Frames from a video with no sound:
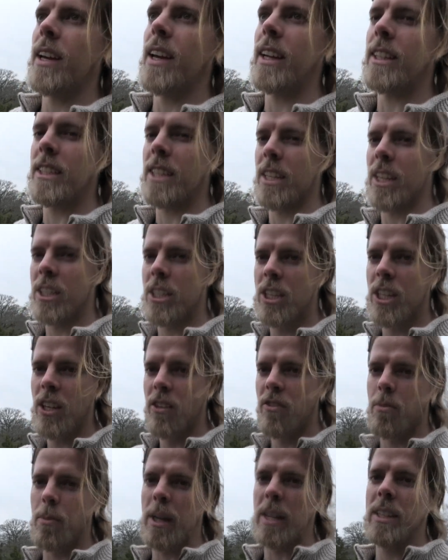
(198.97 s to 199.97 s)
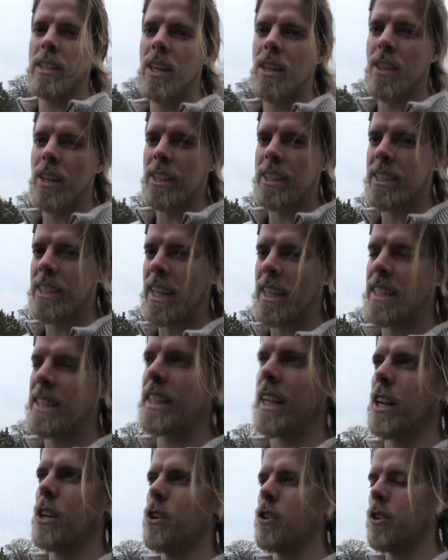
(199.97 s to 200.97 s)
it's an achievement that
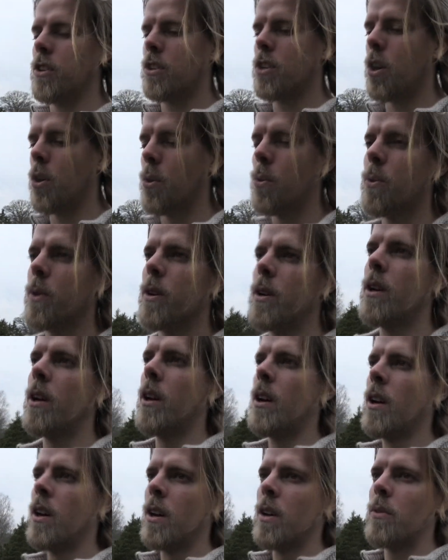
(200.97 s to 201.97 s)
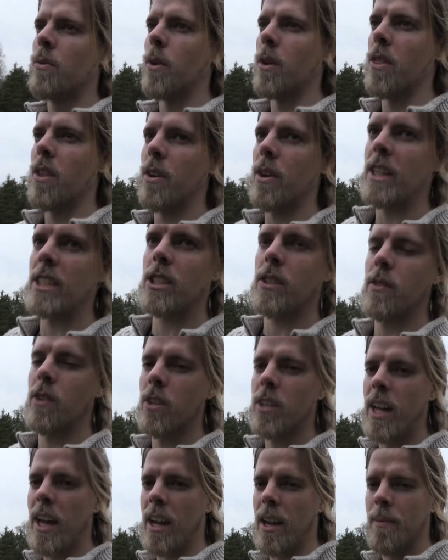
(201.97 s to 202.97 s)
sets a good tone for the rest of
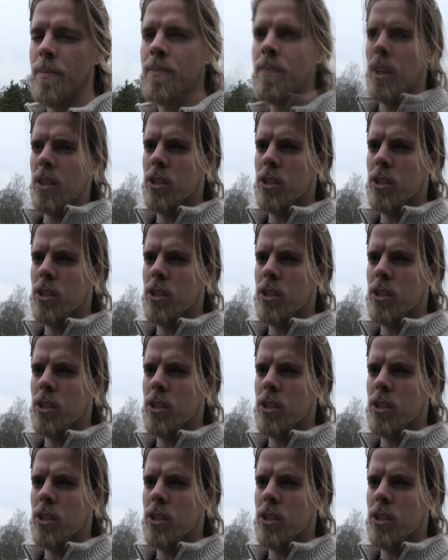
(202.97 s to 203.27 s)
your day.